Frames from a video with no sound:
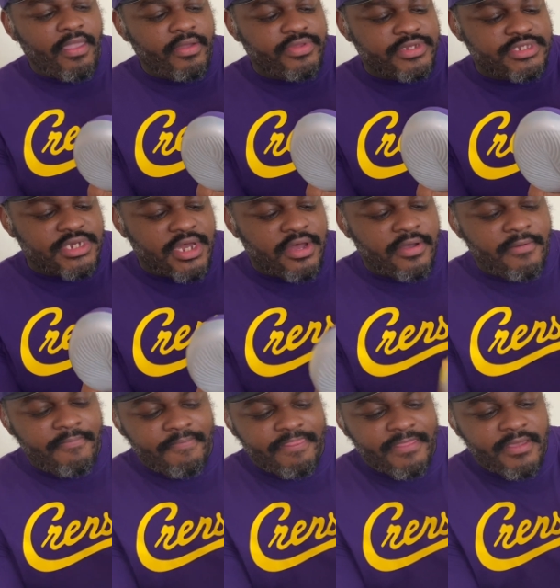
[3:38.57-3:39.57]
The tongue,
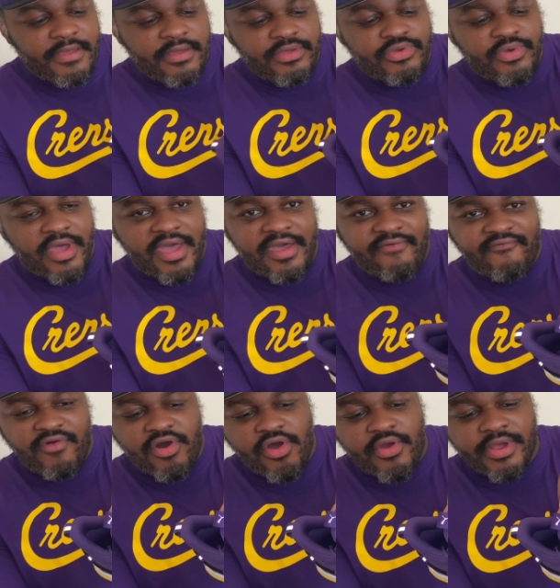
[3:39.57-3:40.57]
you have
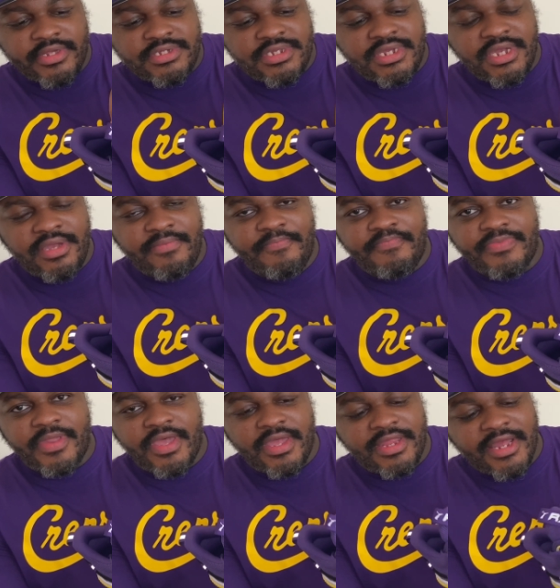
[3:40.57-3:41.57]
R S D,
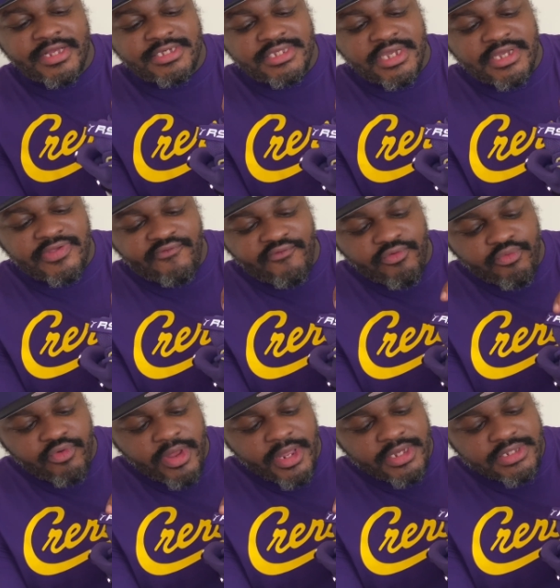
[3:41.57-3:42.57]
and that stands for
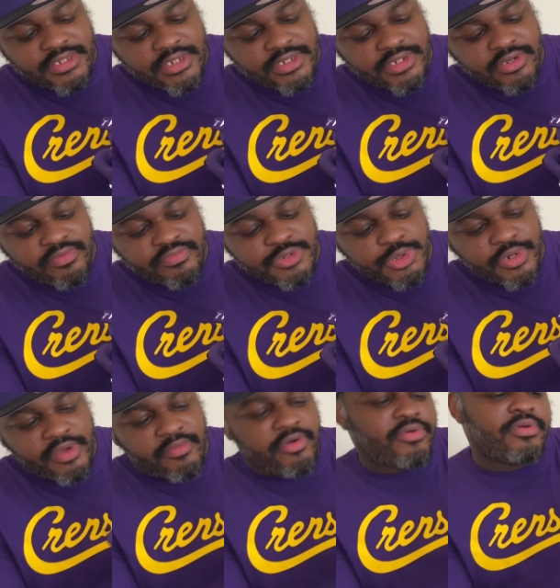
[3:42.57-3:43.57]
Running System
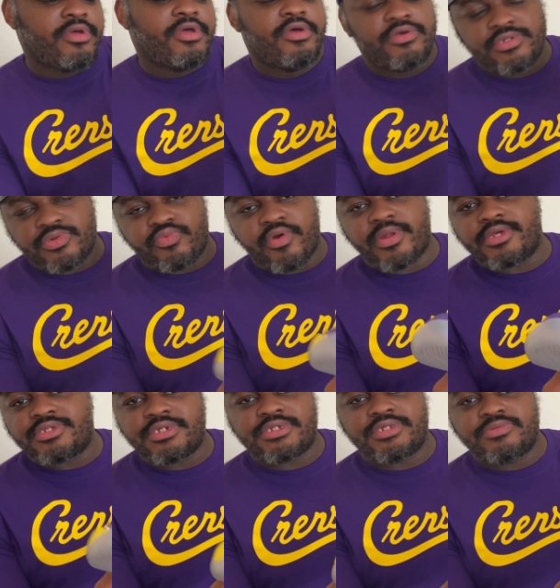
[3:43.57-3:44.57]
Dreamer. So Running
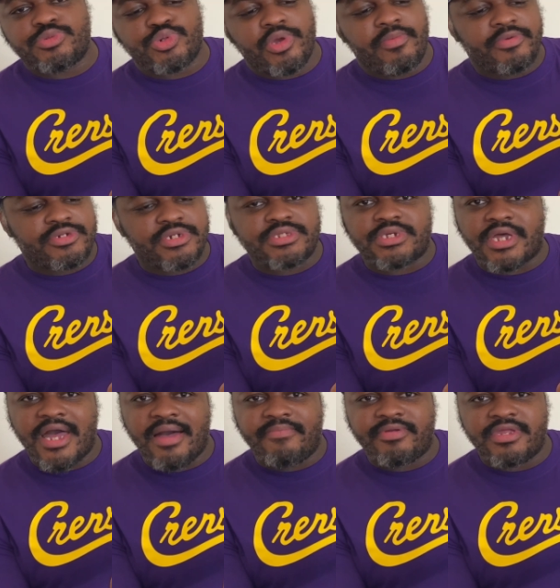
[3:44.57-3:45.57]
System Dreamer is just a
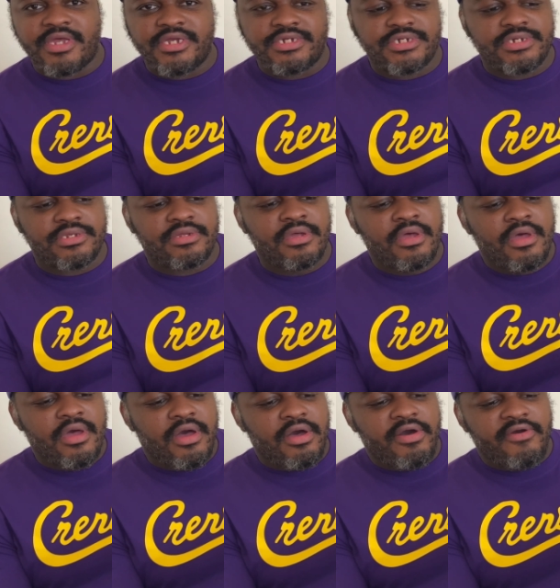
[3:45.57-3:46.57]
combination
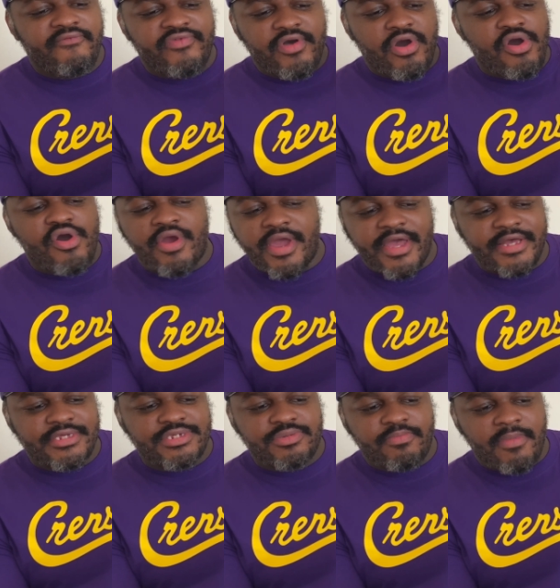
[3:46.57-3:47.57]
of the R
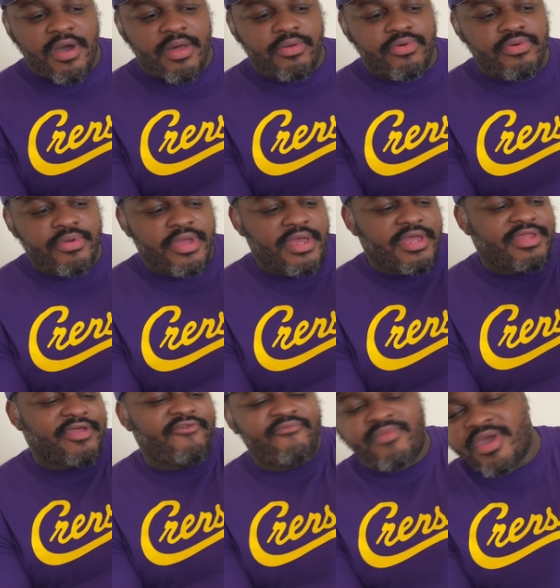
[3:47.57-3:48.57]
S model, and
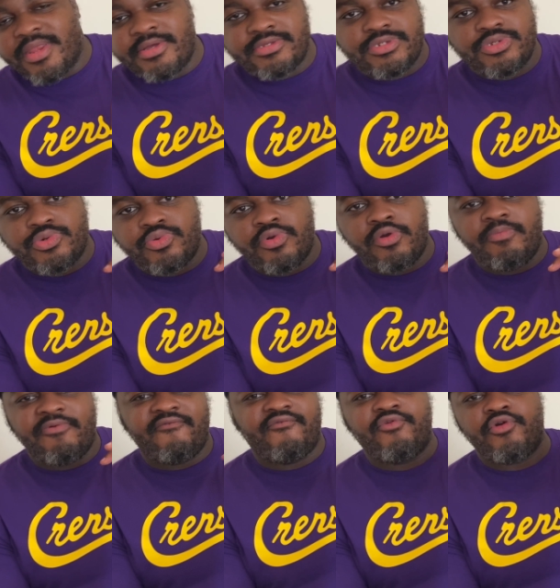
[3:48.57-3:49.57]
they've made it into a
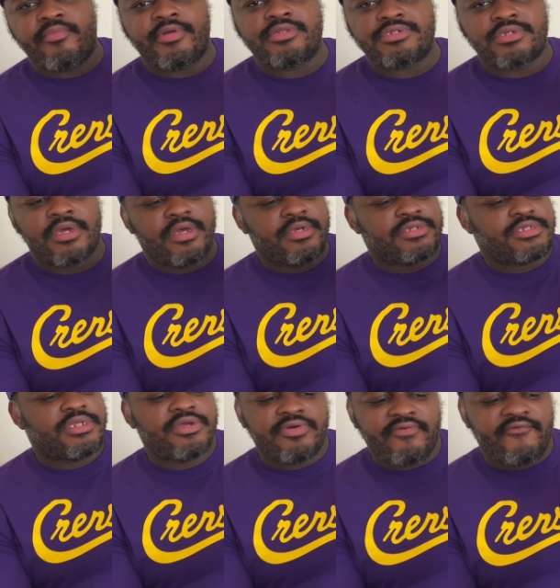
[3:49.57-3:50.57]
performance
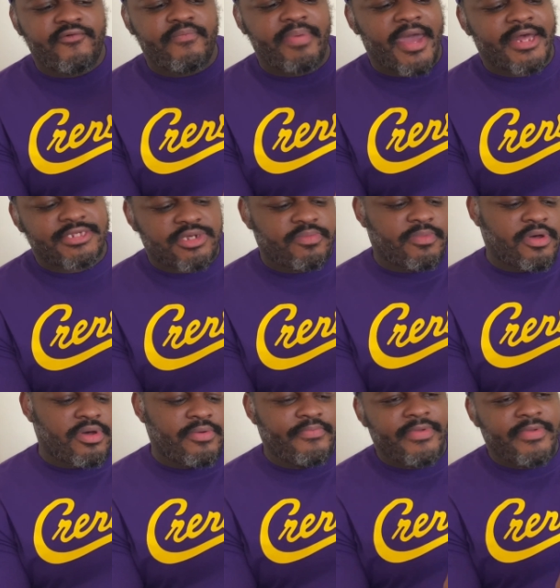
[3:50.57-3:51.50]
sneaker for basketball.